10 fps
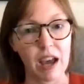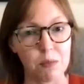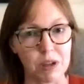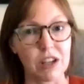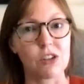
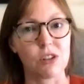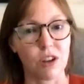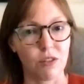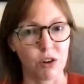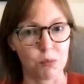making sure
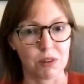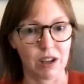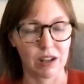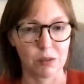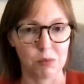you have an open
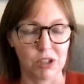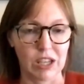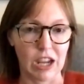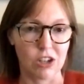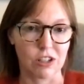line of
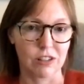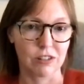communication.